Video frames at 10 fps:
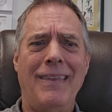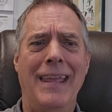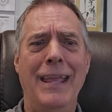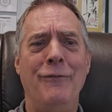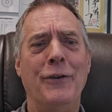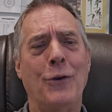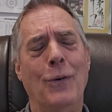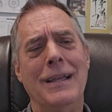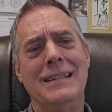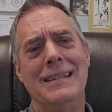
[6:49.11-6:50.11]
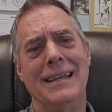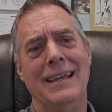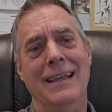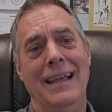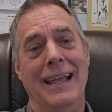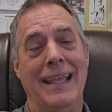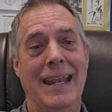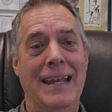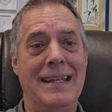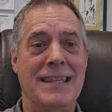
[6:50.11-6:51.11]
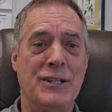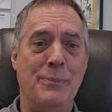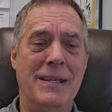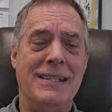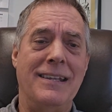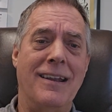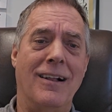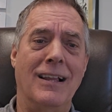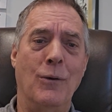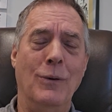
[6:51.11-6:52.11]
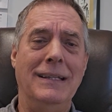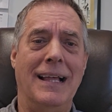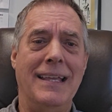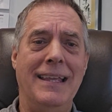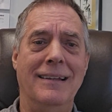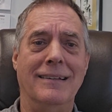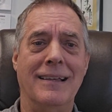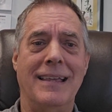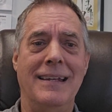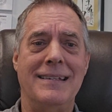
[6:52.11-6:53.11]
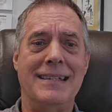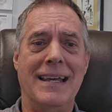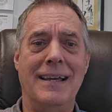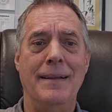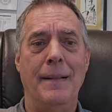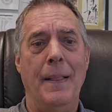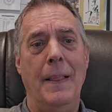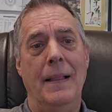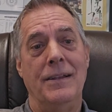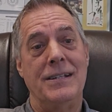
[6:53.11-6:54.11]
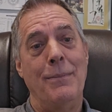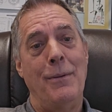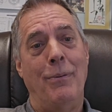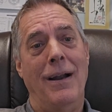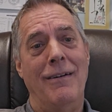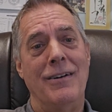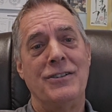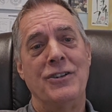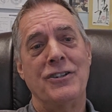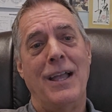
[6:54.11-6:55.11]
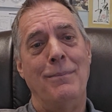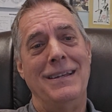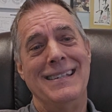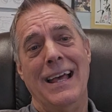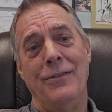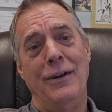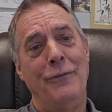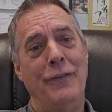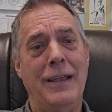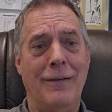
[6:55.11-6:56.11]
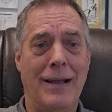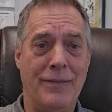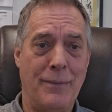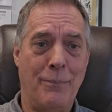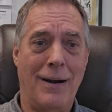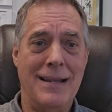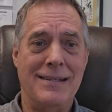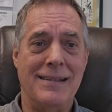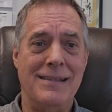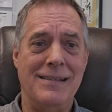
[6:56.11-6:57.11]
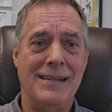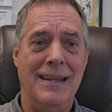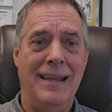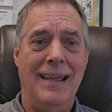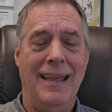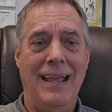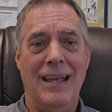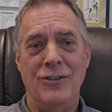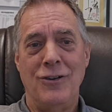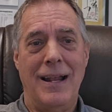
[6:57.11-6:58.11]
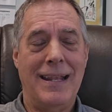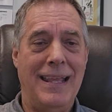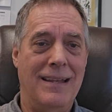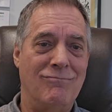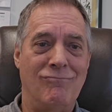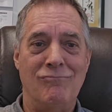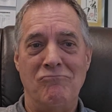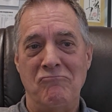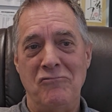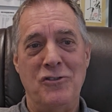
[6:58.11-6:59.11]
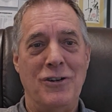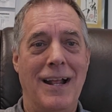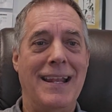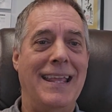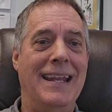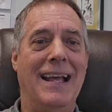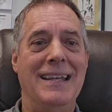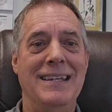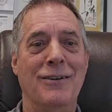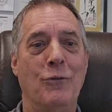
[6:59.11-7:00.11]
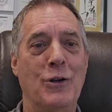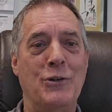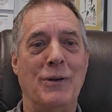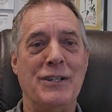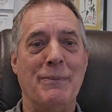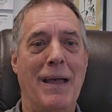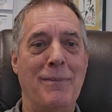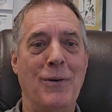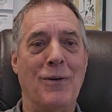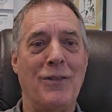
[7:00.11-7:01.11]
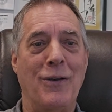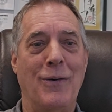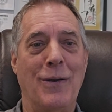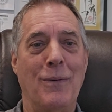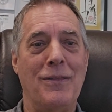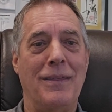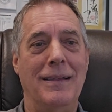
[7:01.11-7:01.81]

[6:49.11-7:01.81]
if you're going to get into this business at all, I would like you to look at some of the prior art search companies out there, figure out the prices, and try to get an idea of which ones might be worth going with.